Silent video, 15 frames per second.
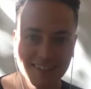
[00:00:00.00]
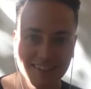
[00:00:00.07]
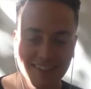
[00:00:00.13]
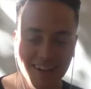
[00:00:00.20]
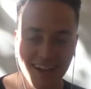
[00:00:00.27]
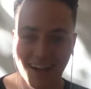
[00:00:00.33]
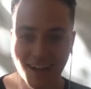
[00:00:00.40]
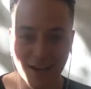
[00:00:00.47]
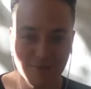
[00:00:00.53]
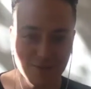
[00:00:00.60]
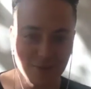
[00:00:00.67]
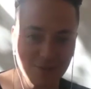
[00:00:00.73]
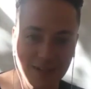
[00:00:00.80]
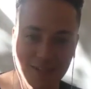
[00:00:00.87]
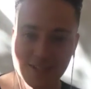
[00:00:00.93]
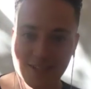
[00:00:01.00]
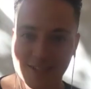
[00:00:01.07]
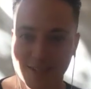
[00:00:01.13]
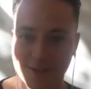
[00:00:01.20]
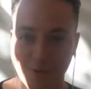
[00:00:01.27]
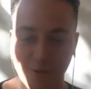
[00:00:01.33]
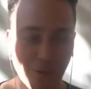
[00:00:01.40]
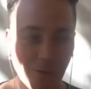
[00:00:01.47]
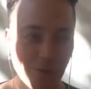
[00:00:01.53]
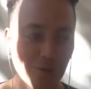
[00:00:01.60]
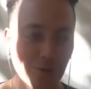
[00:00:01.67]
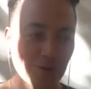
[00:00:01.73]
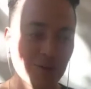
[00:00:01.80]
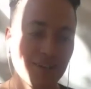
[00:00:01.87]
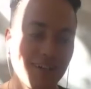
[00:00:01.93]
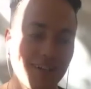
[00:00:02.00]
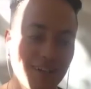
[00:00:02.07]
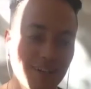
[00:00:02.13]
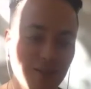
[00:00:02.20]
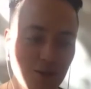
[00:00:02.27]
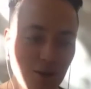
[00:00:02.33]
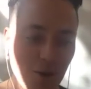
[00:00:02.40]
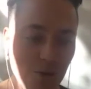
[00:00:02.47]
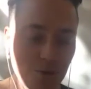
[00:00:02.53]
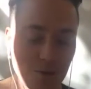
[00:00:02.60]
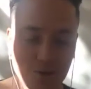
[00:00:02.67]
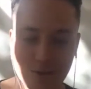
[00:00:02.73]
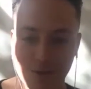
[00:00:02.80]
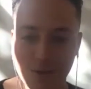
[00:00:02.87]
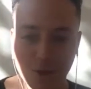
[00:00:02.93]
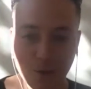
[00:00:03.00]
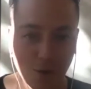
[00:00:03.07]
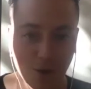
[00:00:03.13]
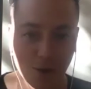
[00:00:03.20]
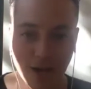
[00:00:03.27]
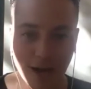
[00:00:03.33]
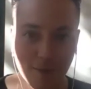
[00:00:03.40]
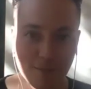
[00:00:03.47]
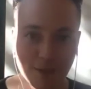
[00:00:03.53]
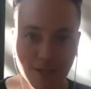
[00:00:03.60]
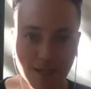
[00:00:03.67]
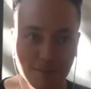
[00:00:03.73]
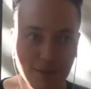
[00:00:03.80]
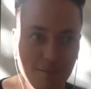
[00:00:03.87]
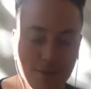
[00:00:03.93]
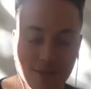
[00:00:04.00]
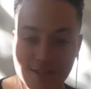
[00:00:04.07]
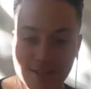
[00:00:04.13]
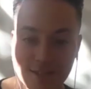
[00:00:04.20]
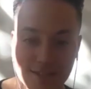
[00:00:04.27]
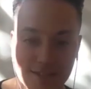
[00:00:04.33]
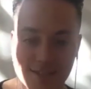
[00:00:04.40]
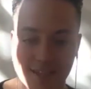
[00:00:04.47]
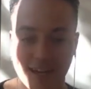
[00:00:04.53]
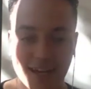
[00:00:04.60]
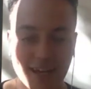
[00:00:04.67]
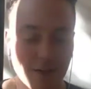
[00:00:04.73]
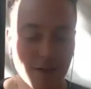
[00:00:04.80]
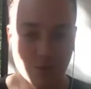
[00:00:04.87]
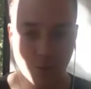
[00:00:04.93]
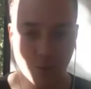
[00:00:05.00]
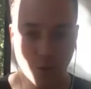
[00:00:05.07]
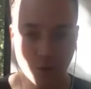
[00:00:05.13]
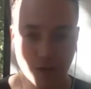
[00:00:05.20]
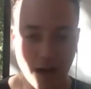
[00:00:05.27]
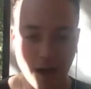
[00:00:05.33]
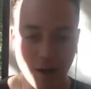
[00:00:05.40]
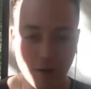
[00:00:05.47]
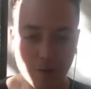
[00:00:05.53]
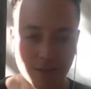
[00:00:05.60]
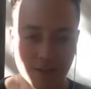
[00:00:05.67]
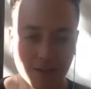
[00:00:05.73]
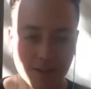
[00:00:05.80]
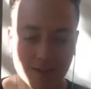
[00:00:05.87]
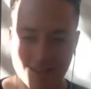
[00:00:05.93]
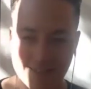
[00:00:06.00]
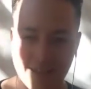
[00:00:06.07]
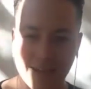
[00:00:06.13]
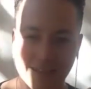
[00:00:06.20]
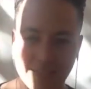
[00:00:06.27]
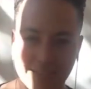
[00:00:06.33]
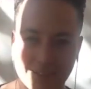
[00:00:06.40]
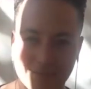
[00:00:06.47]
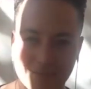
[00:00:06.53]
I have to fix it, or, you know, there's something weird happening in my business that I have to work out. Does that like